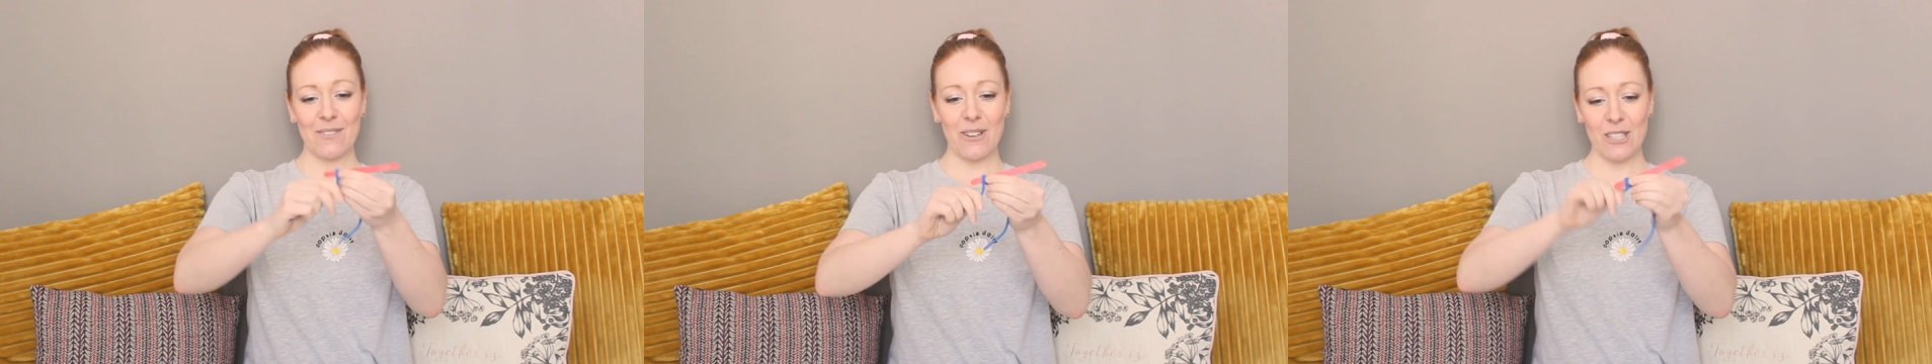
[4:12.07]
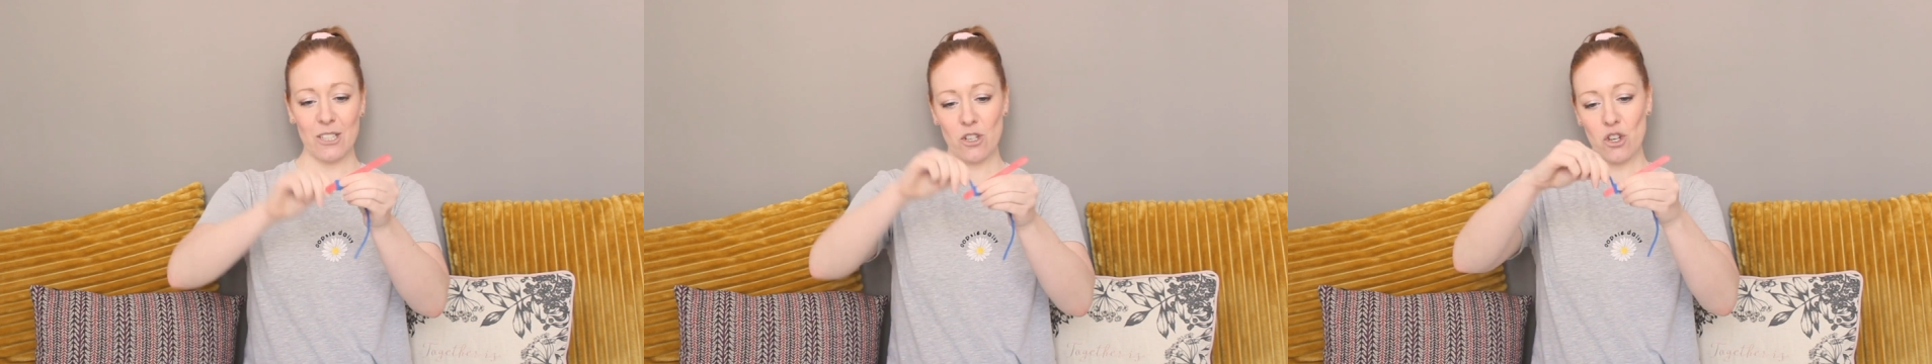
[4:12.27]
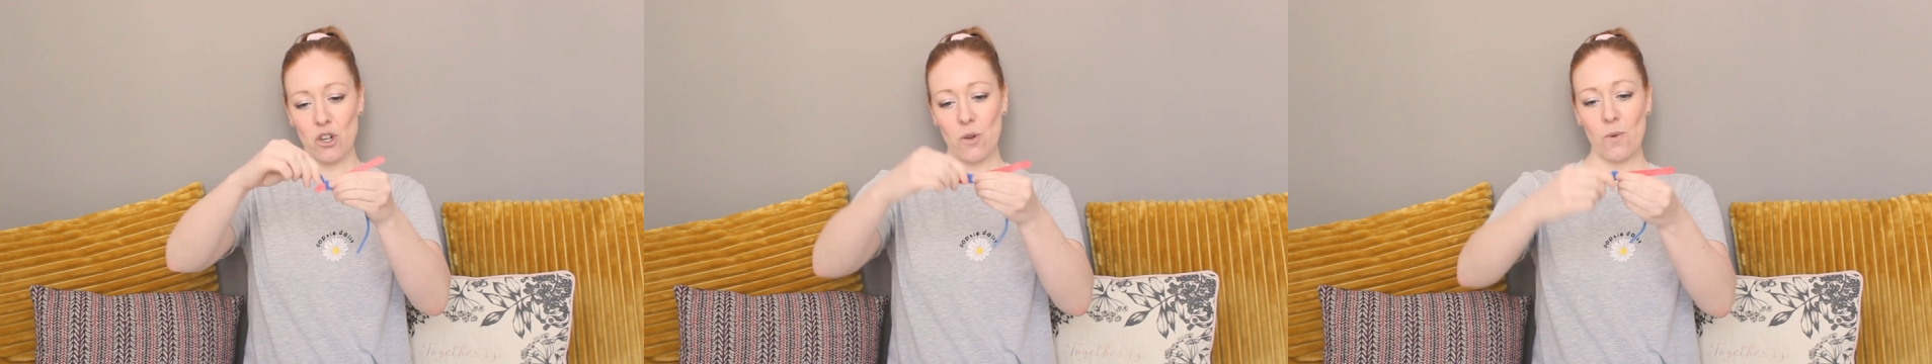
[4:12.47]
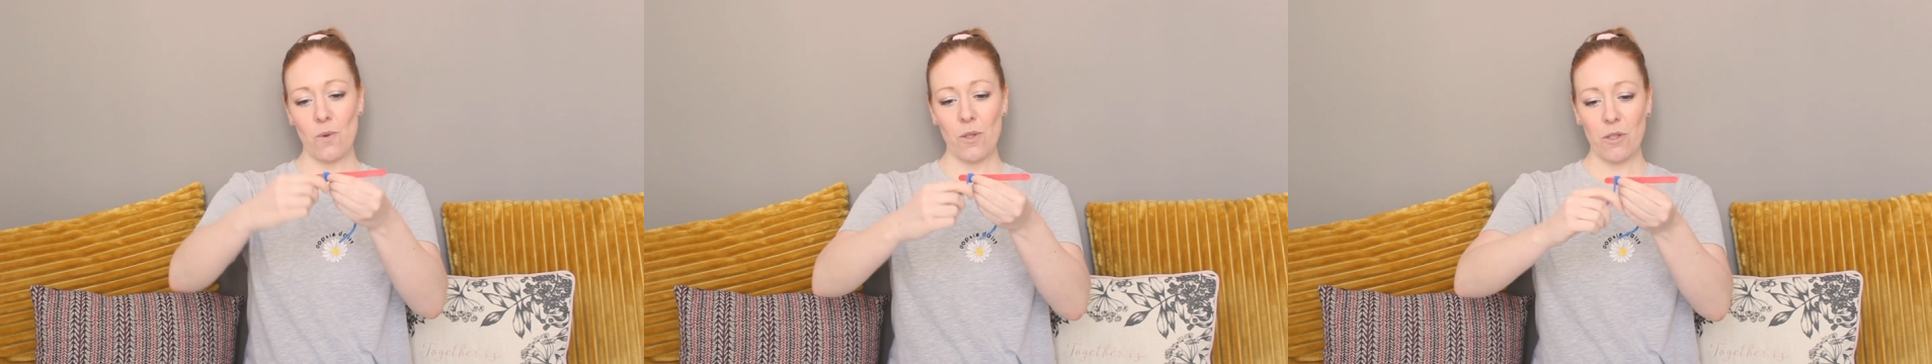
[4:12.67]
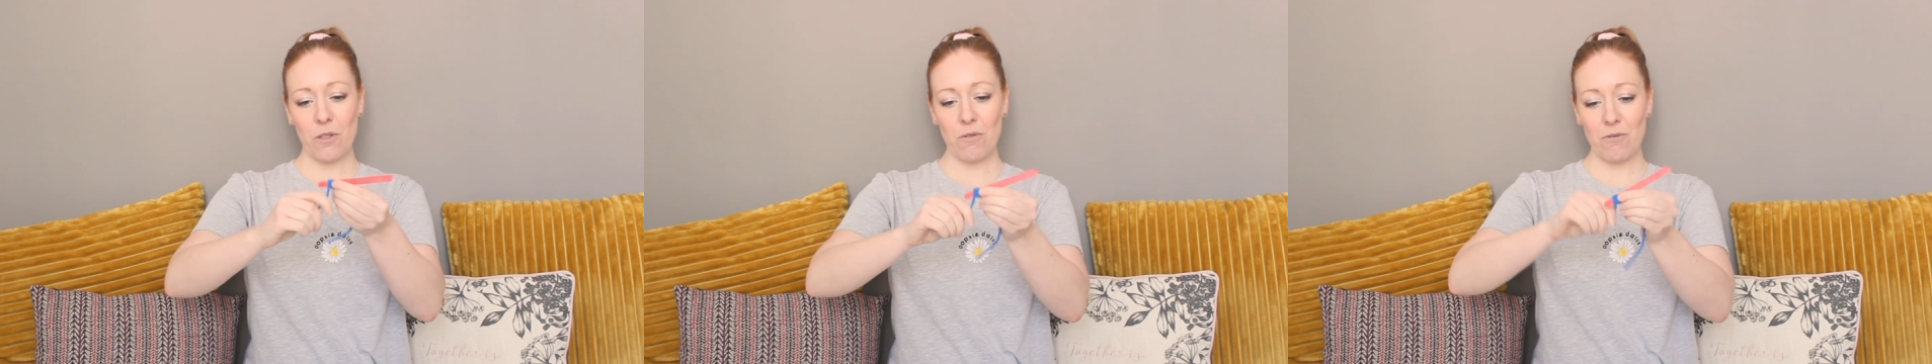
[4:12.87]
1,
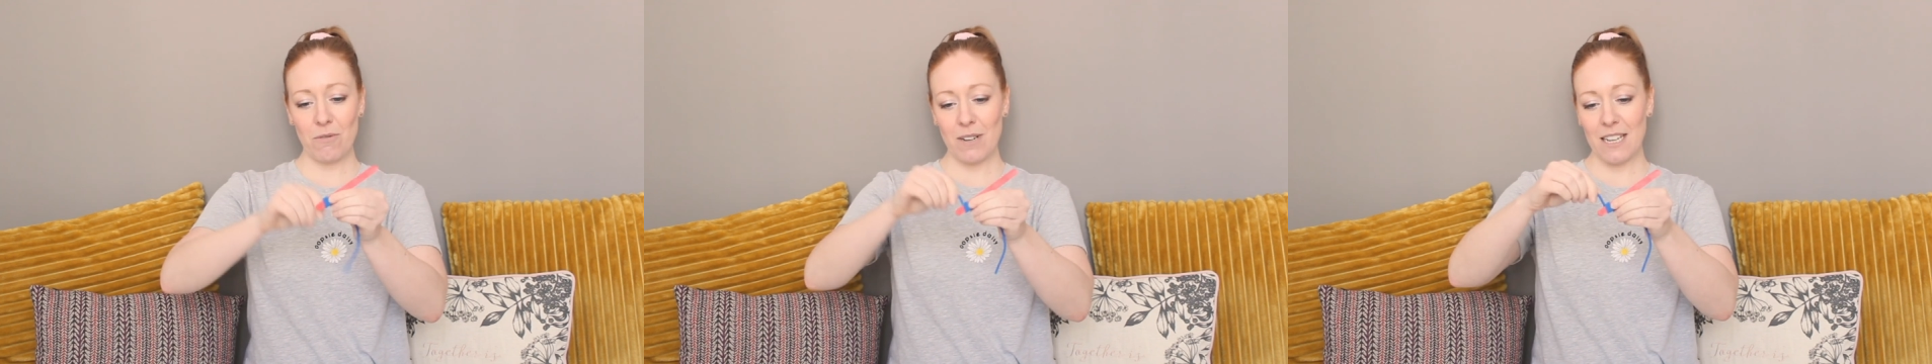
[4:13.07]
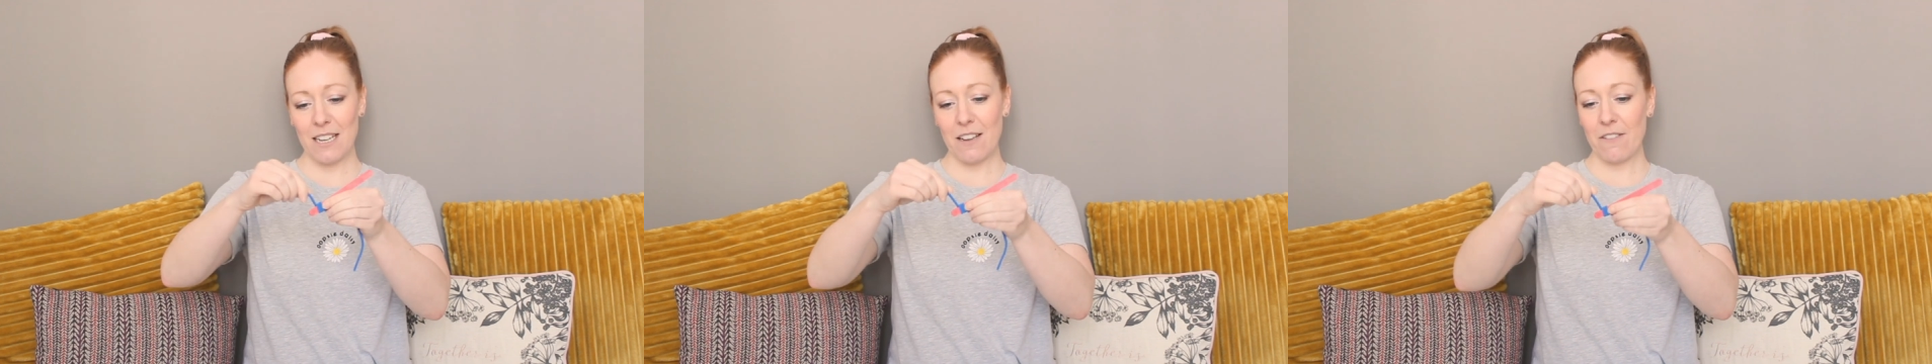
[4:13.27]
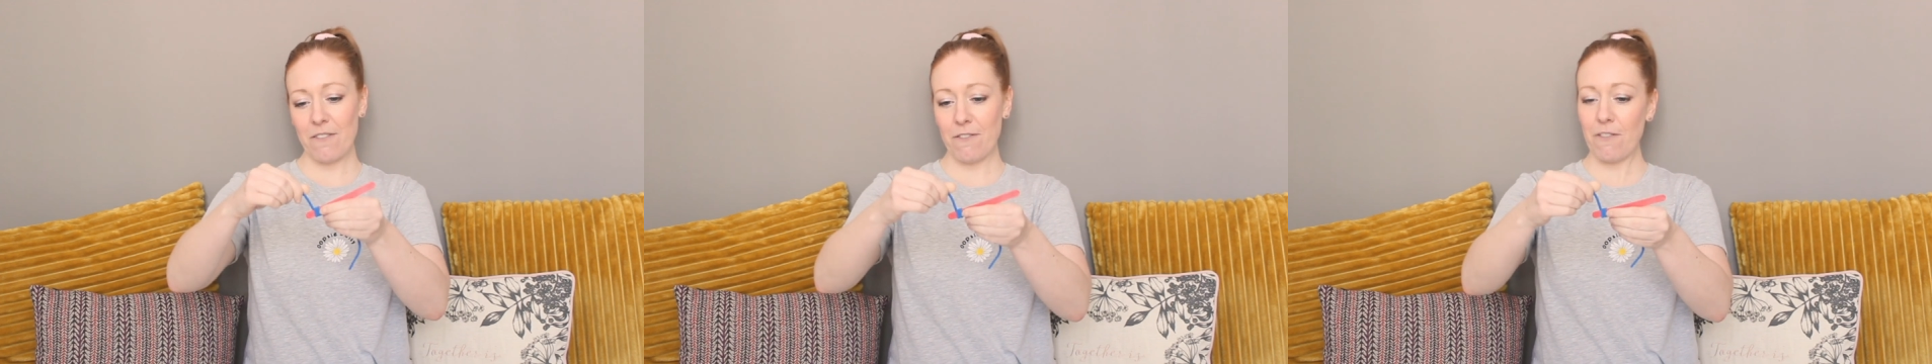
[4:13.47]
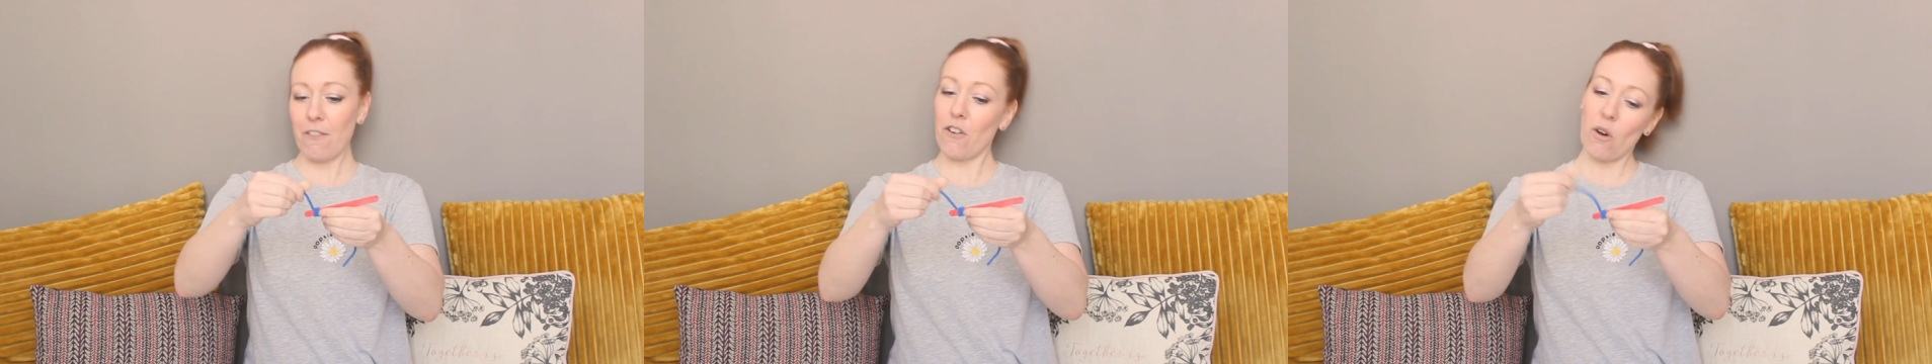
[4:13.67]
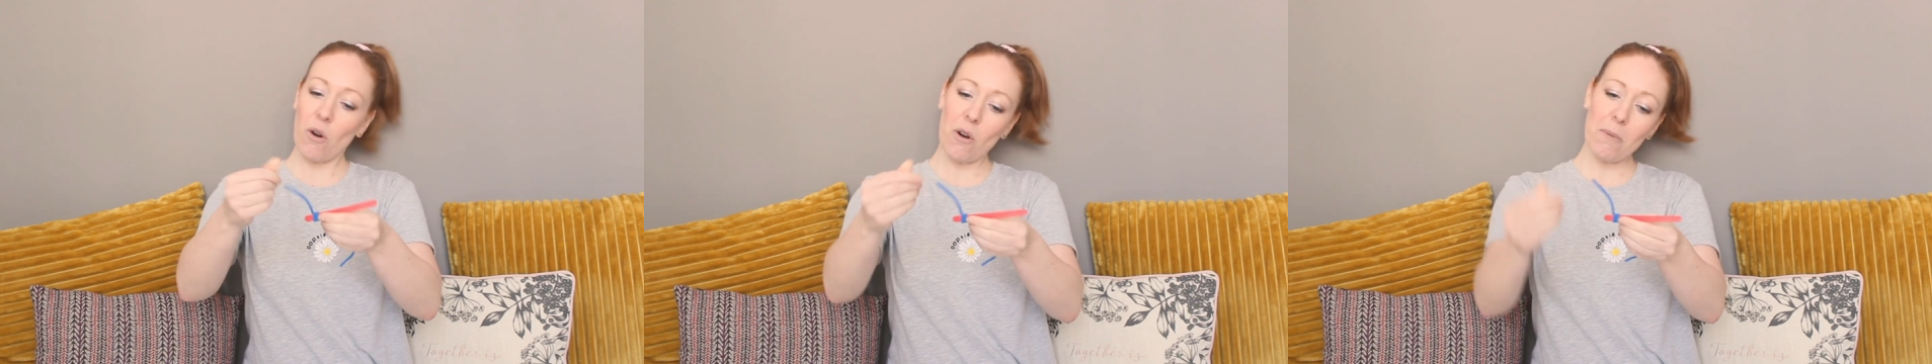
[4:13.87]
2, 3,
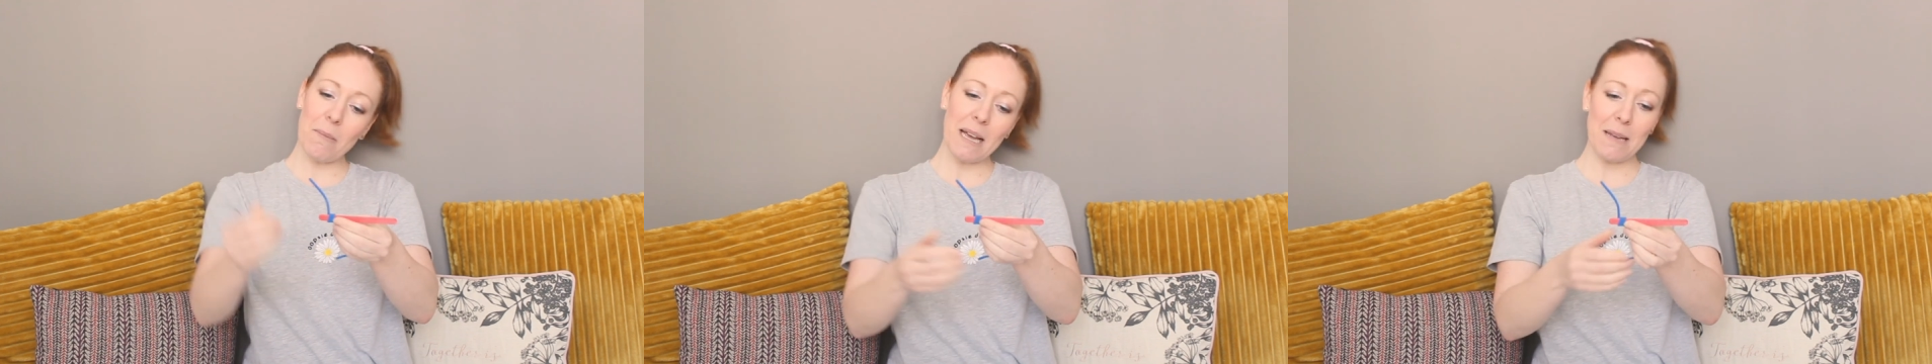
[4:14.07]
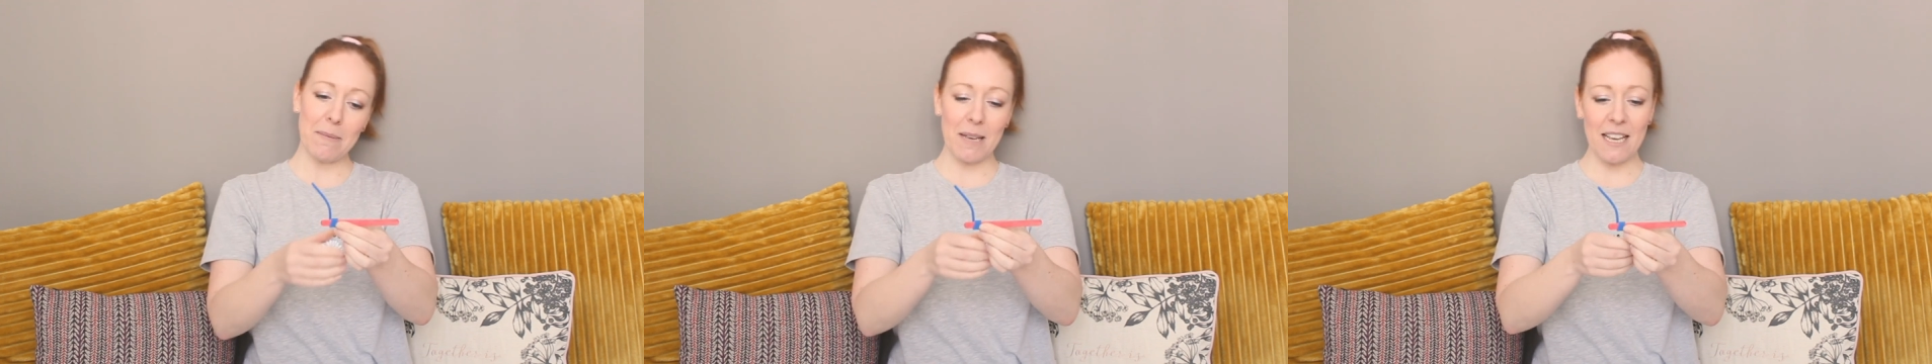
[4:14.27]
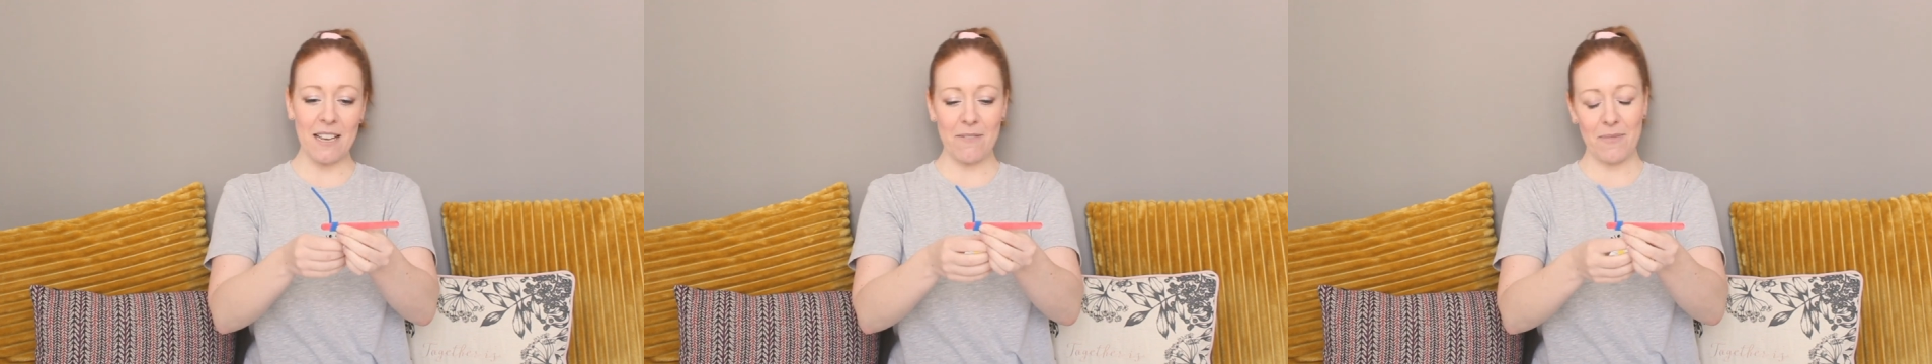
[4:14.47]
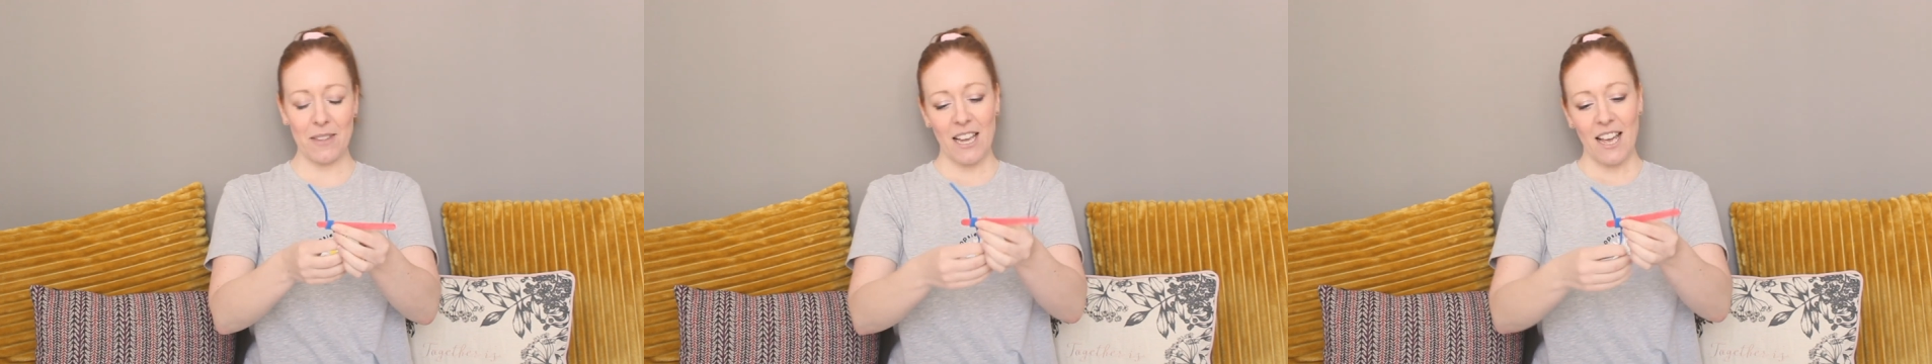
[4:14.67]
4 maybe.